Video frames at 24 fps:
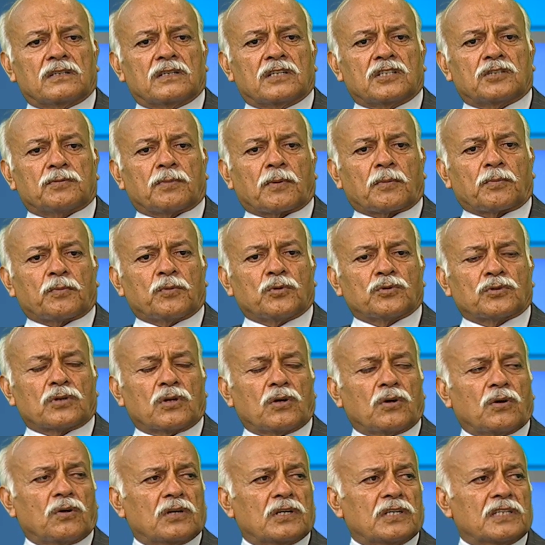this
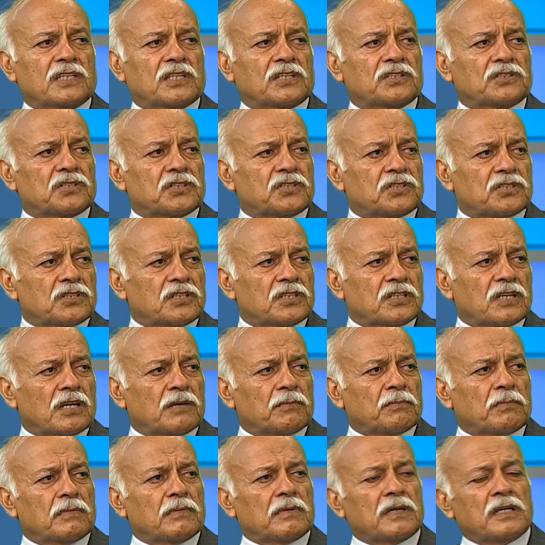proposal already existed
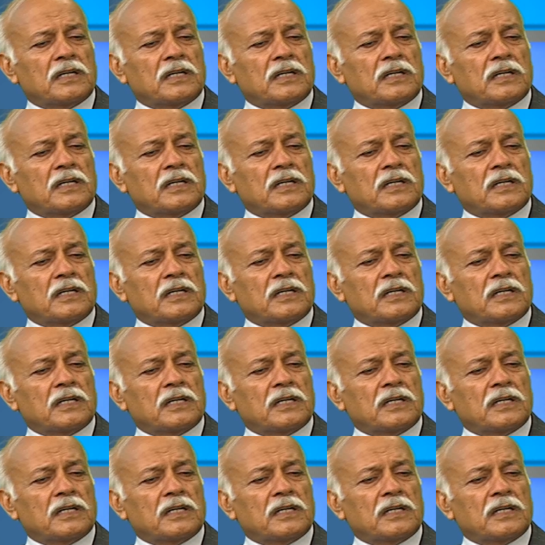and